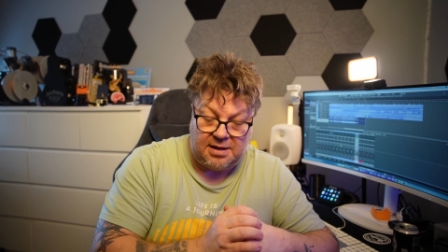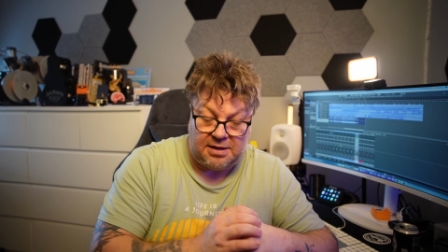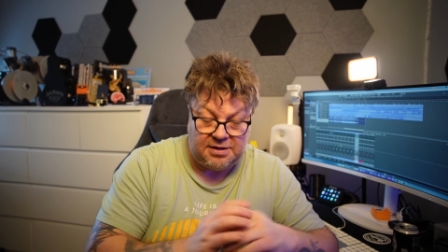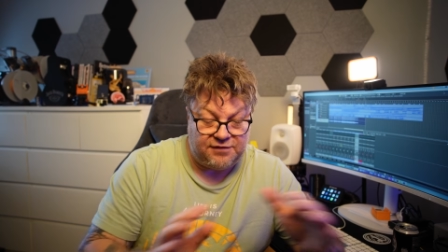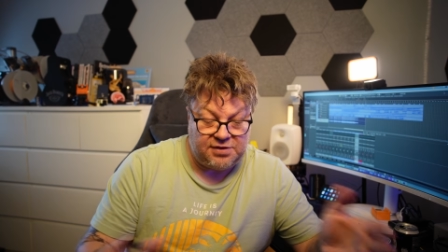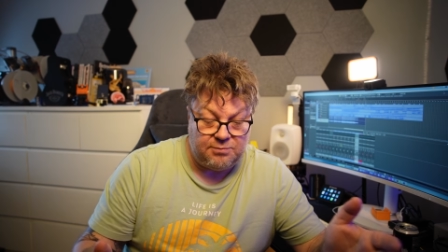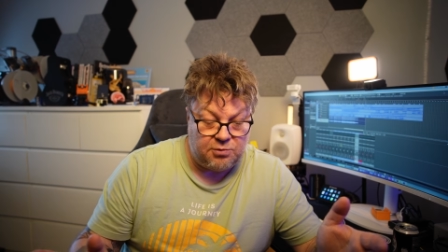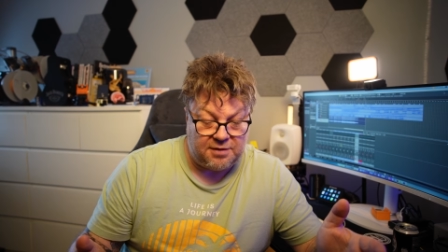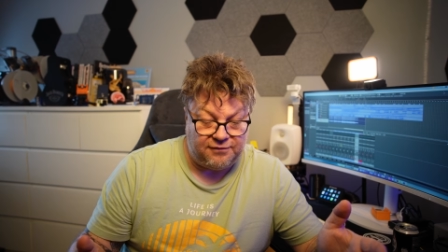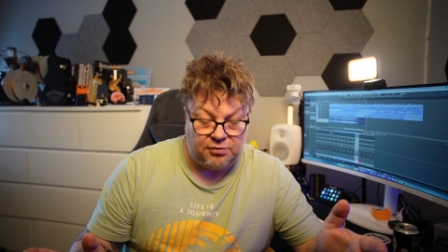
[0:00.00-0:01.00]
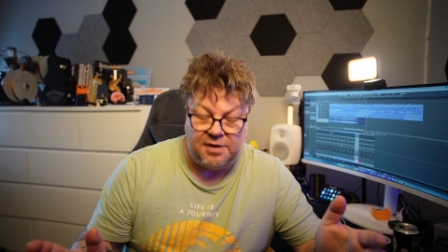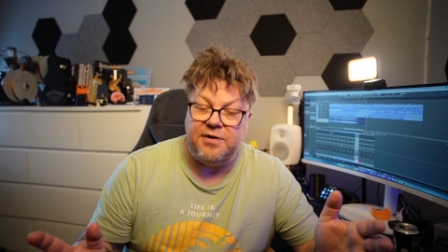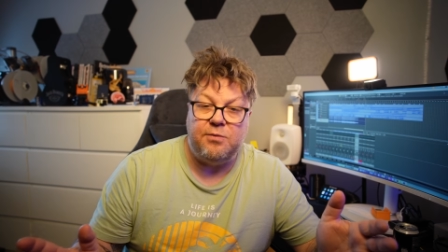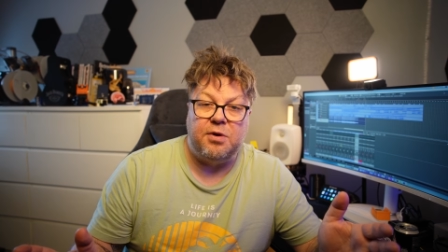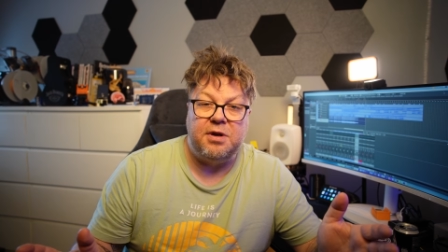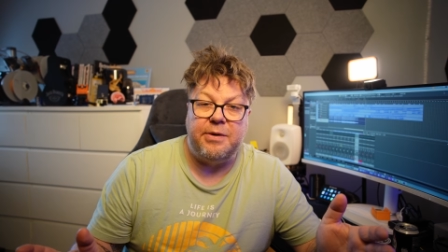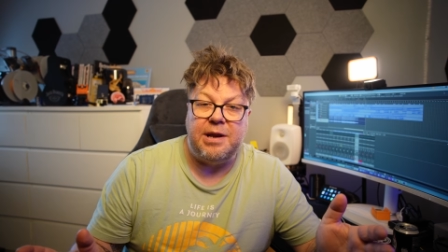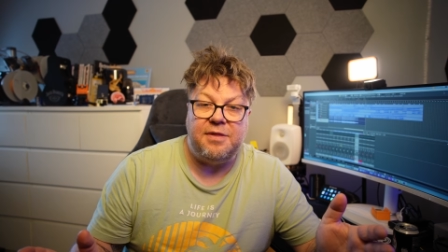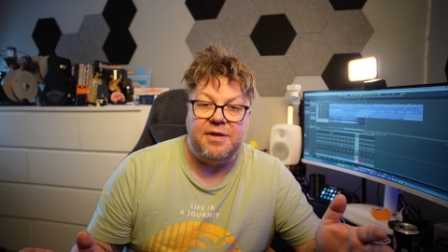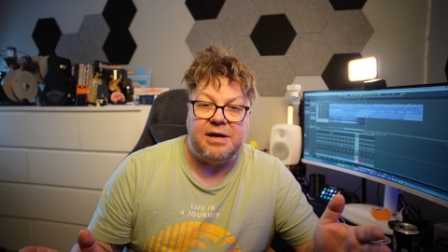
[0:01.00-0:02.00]
You've seen what I've done. If you want to know
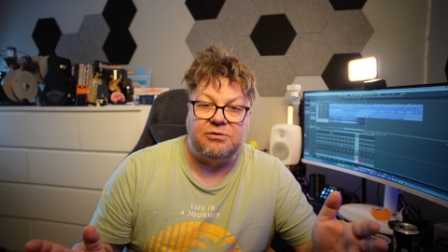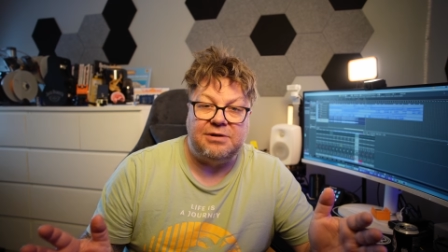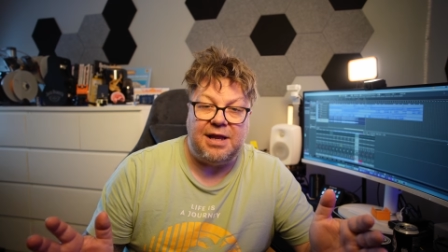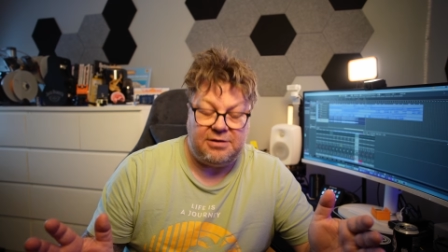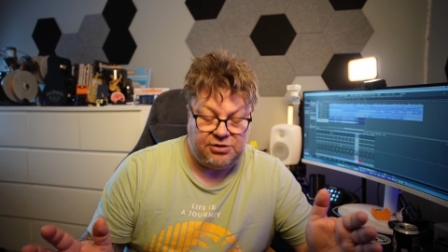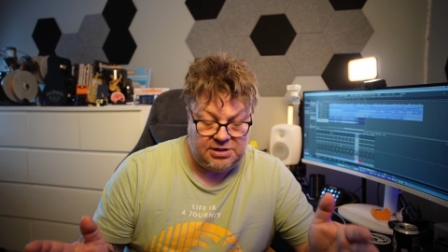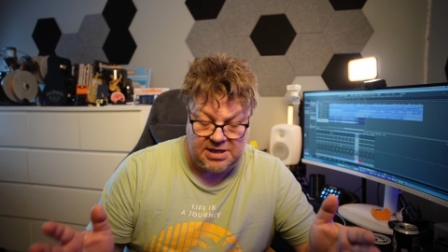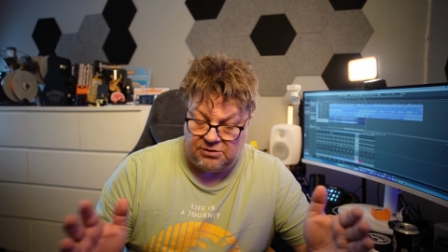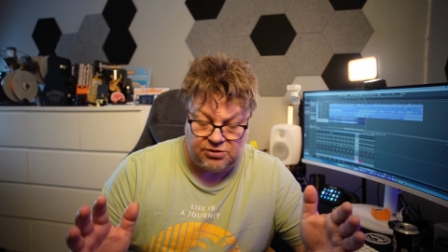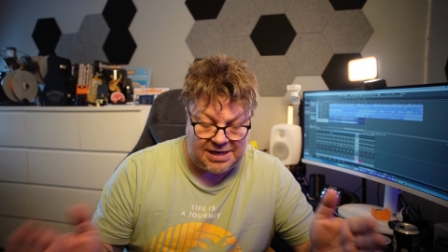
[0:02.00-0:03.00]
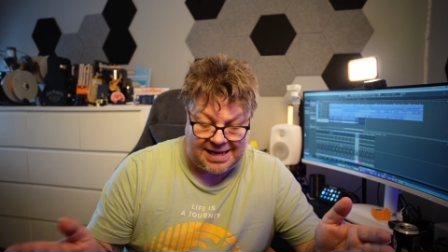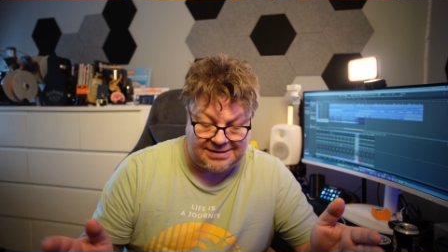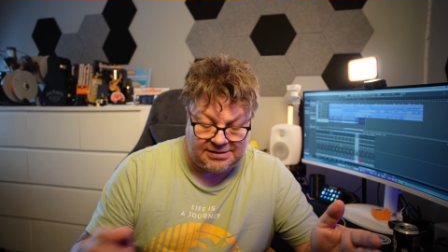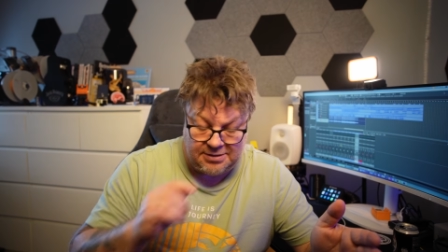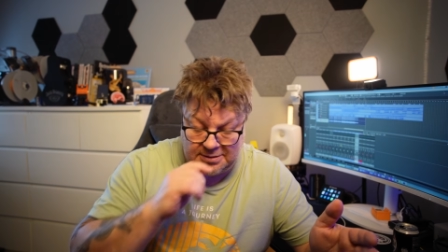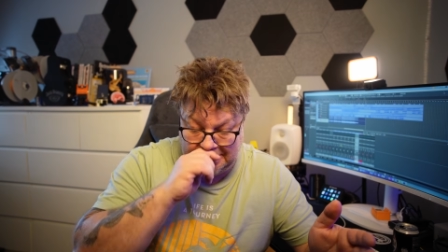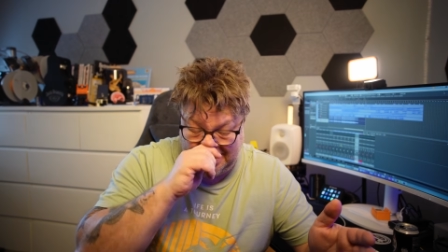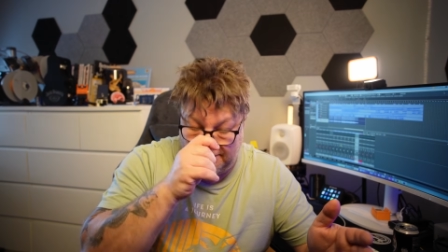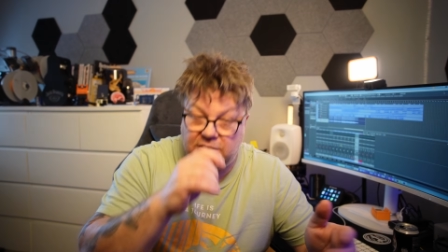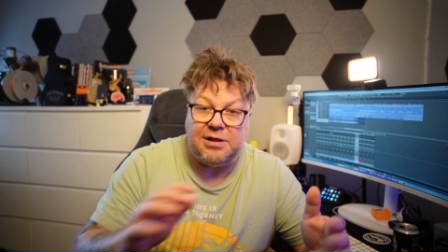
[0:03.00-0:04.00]
anything else, just ask. Just
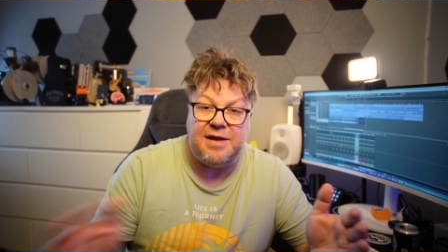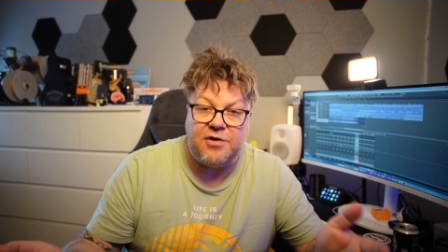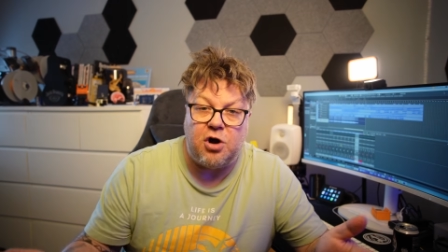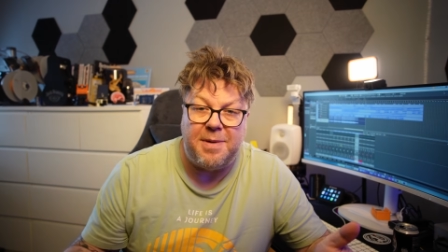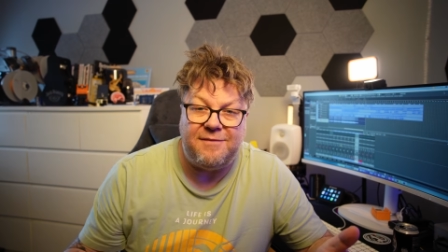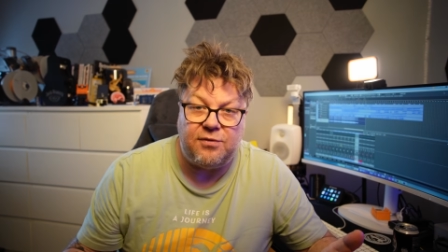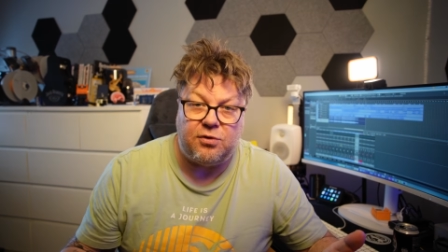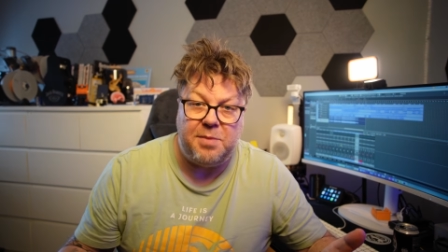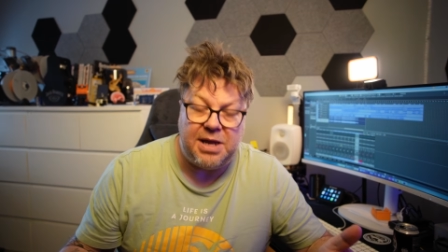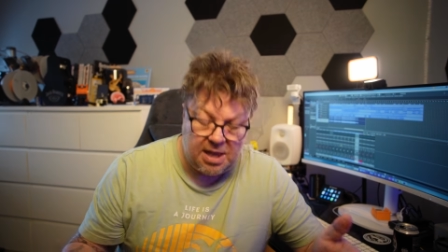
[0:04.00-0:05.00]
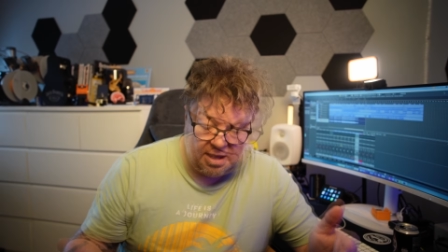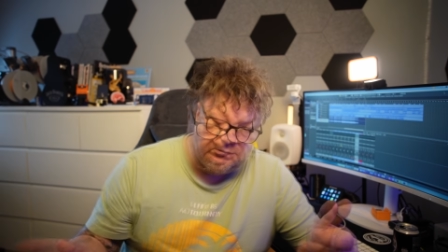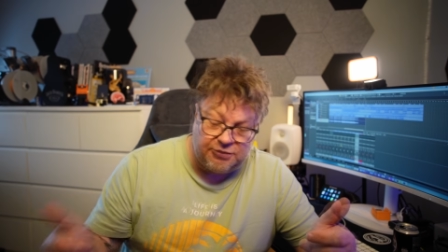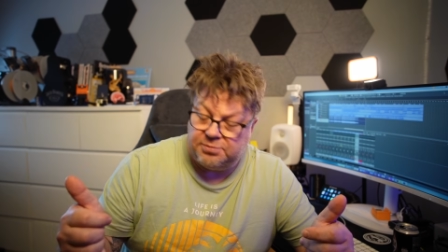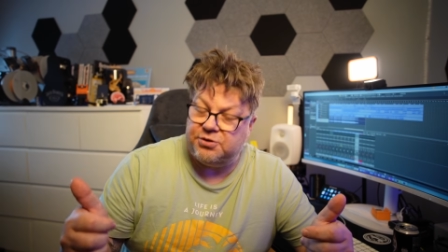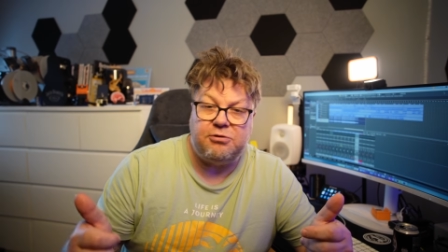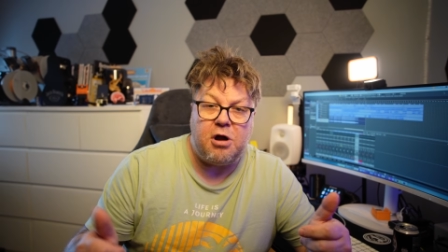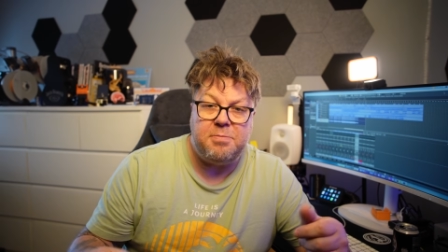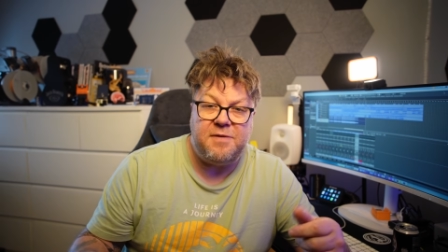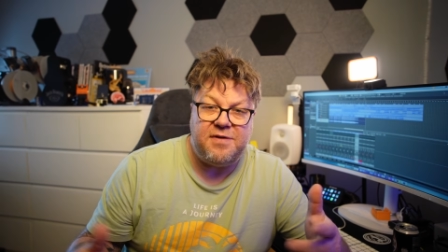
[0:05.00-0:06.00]
leave a comment for me.
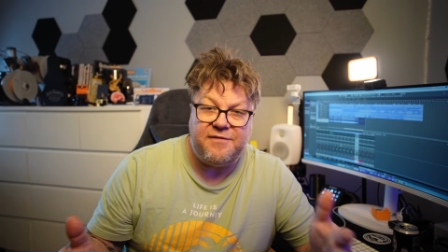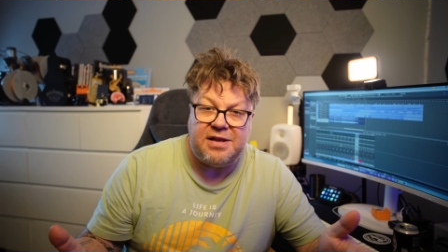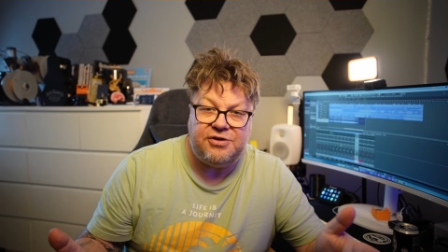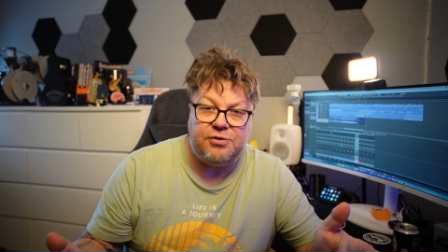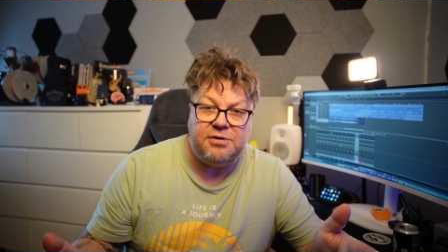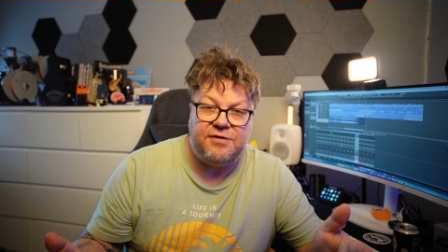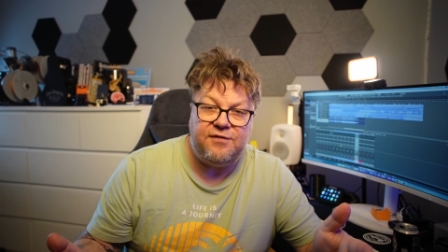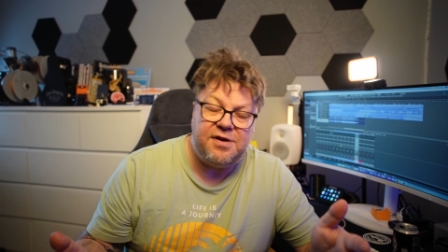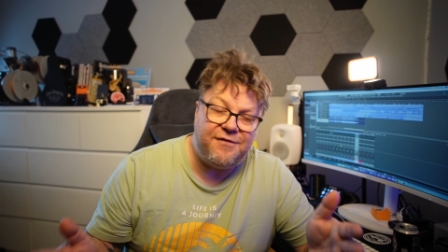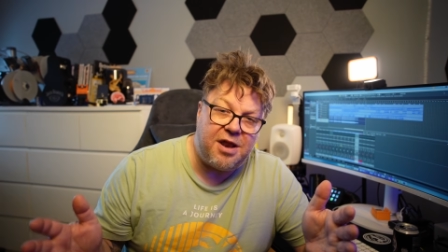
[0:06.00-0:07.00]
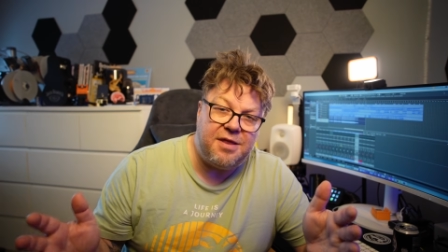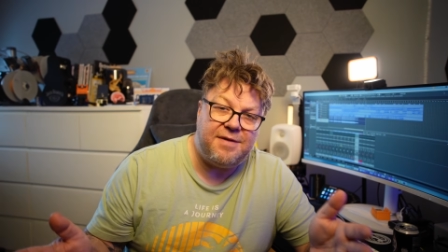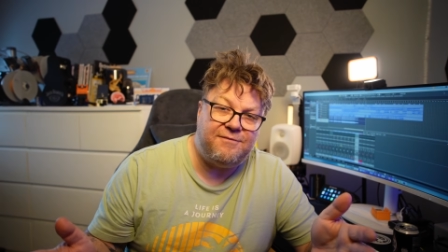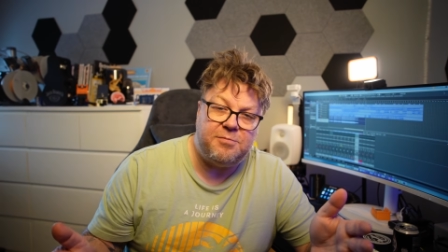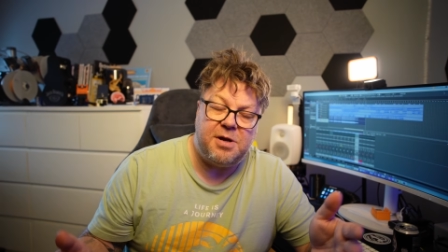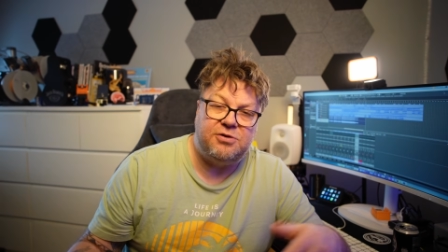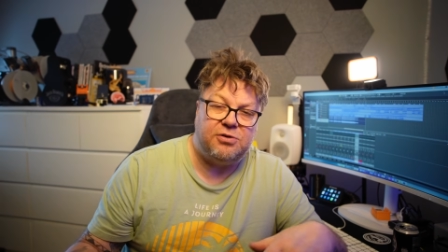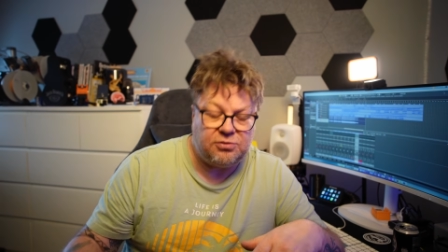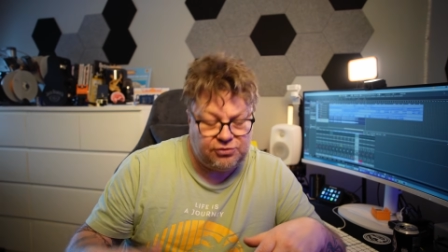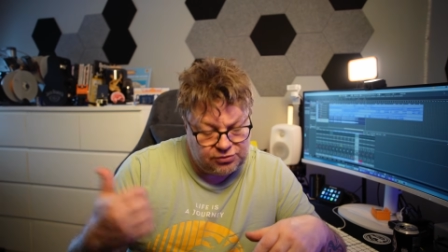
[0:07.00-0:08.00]
Subscribe if you've enjoyed this video. If you get anything from it at
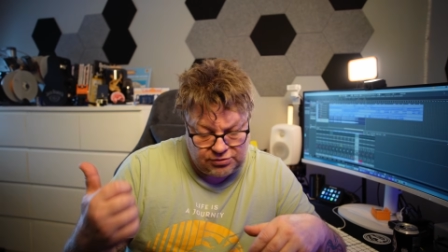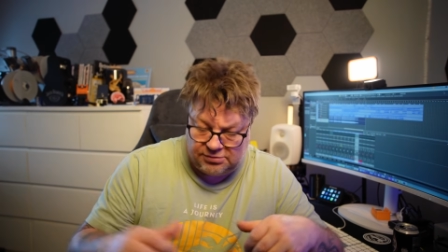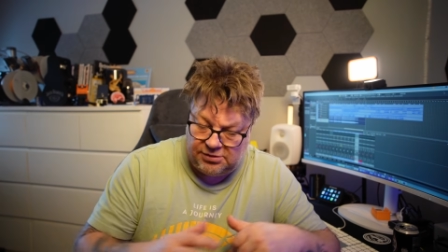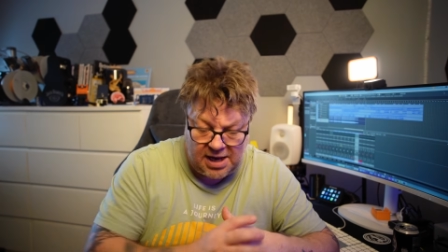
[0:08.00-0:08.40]
all, just